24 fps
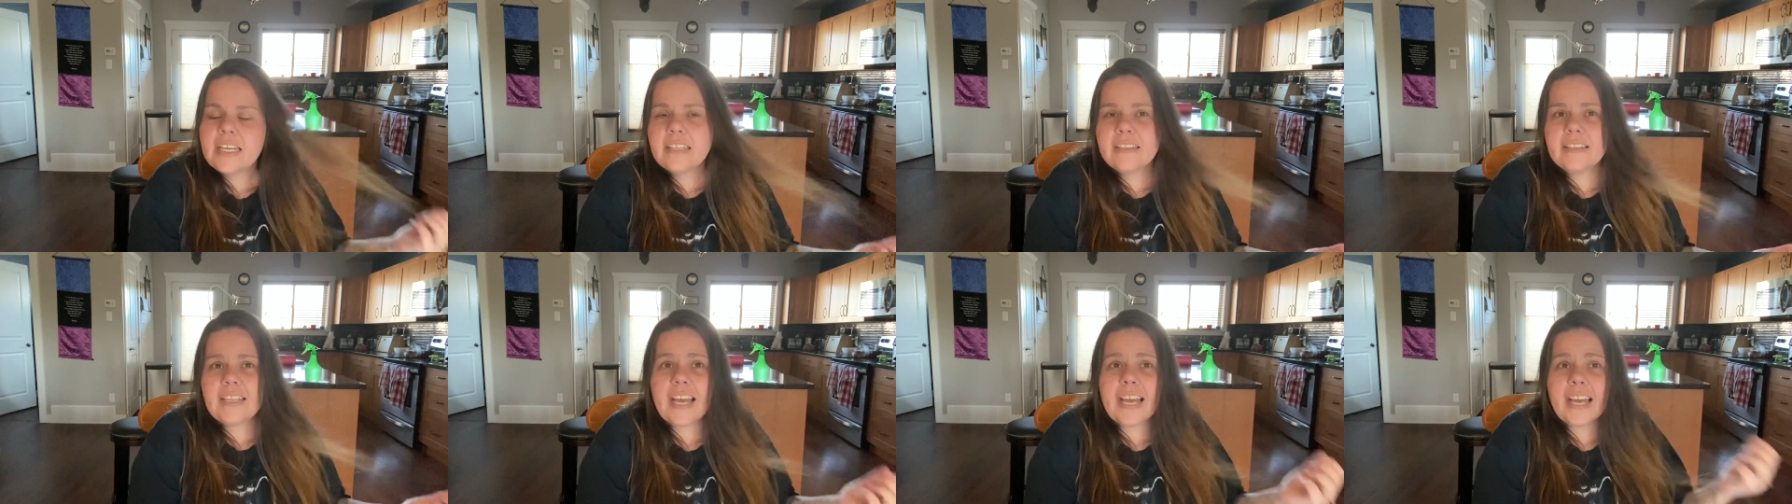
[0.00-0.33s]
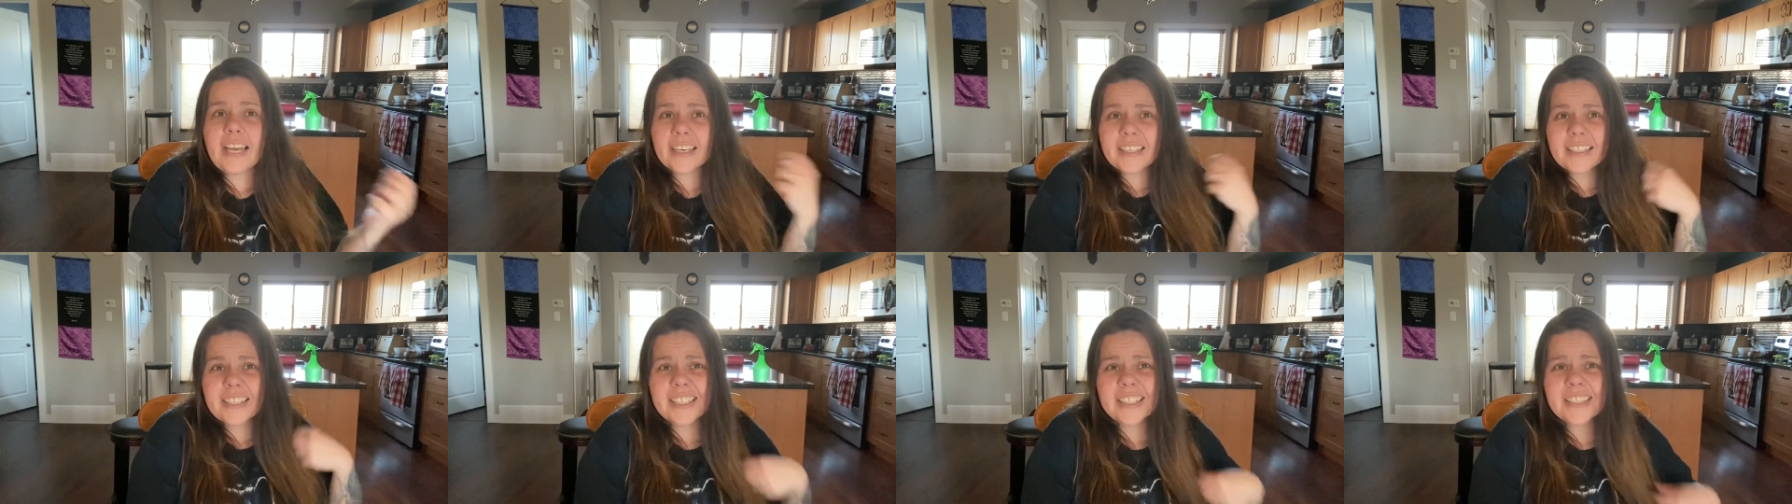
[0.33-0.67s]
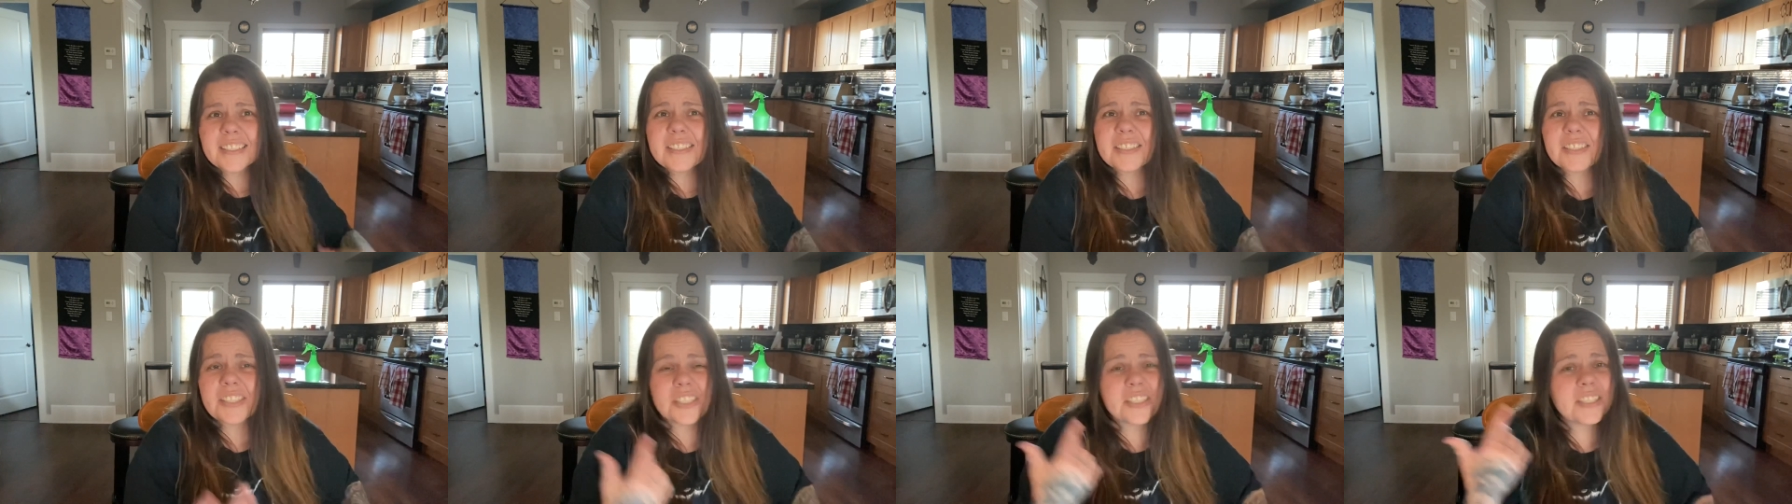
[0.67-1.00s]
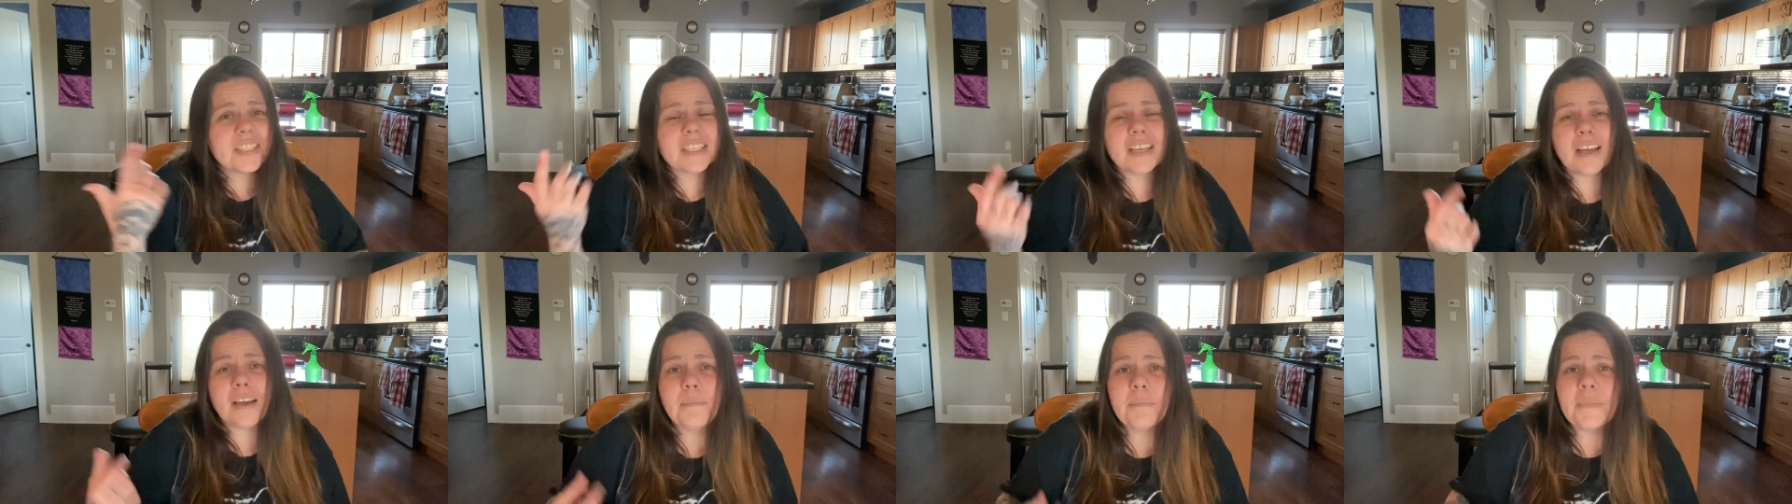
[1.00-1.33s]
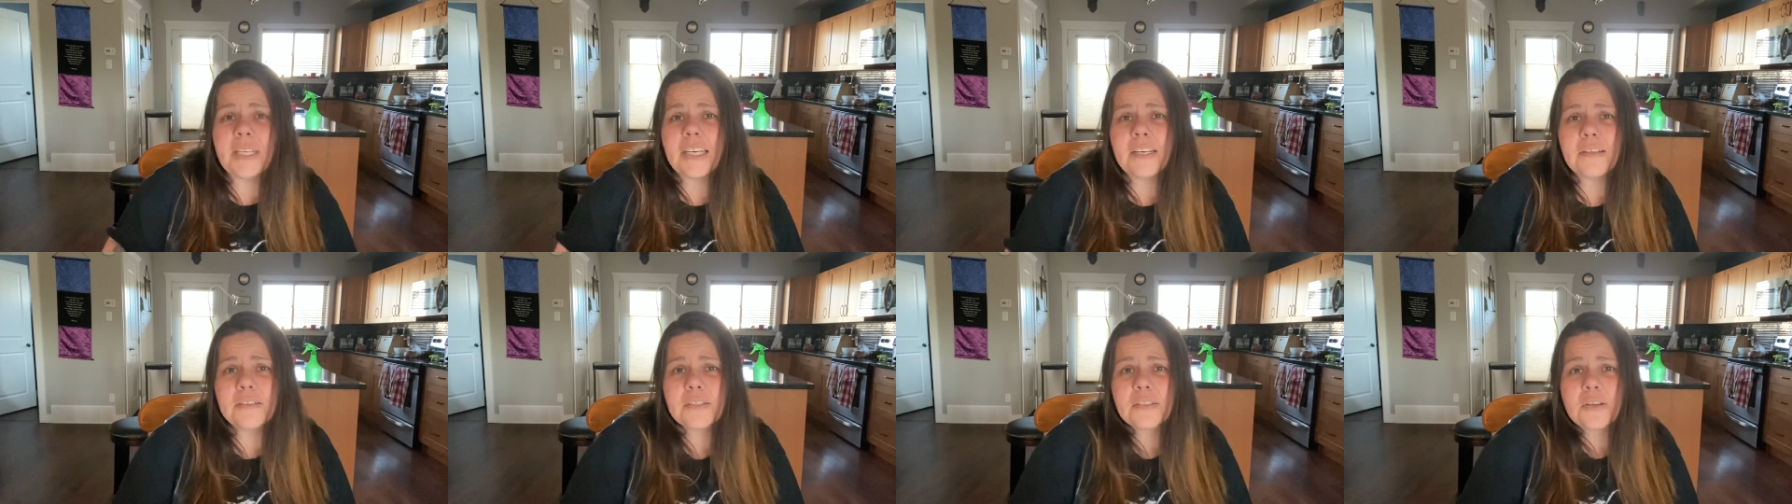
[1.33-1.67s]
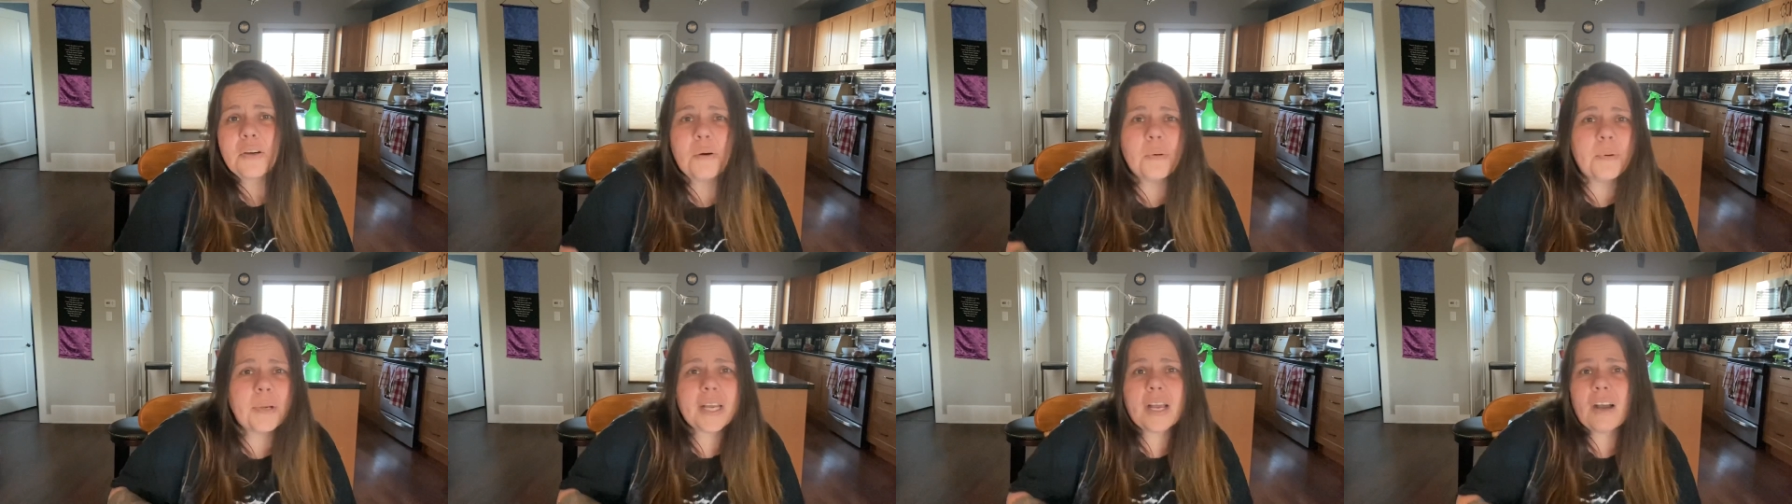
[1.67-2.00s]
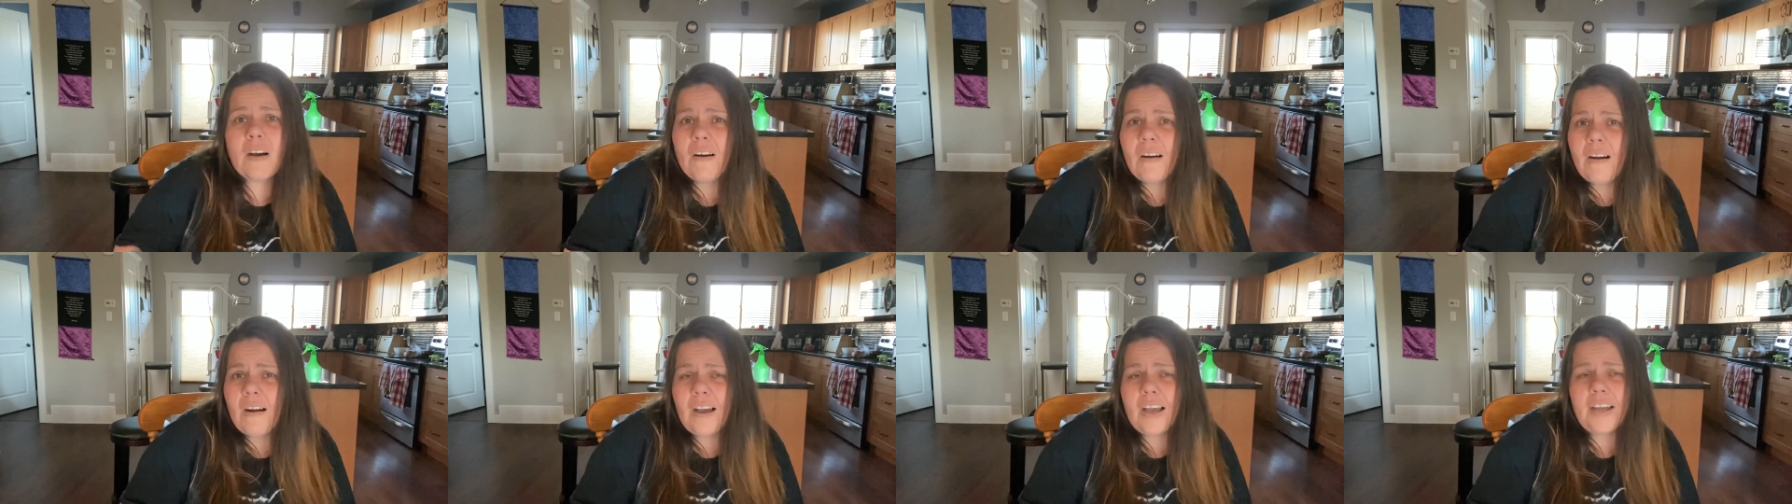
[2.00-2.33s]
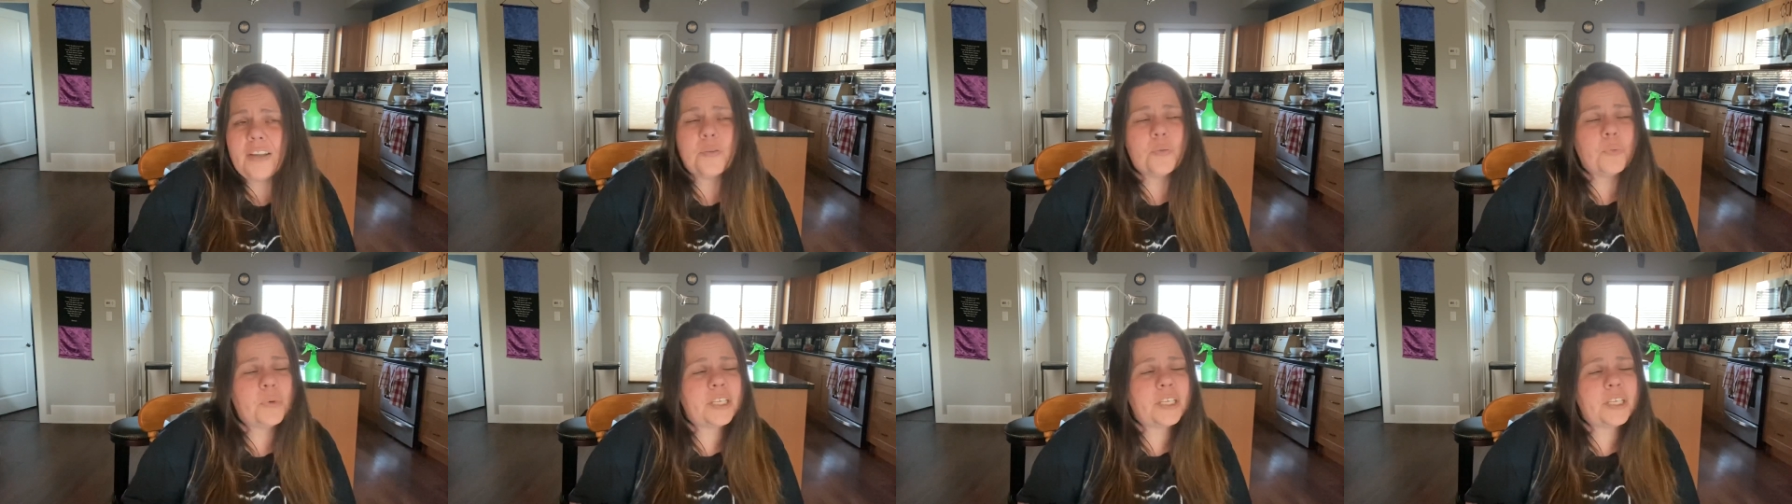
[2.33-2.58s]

that it's just something else going on,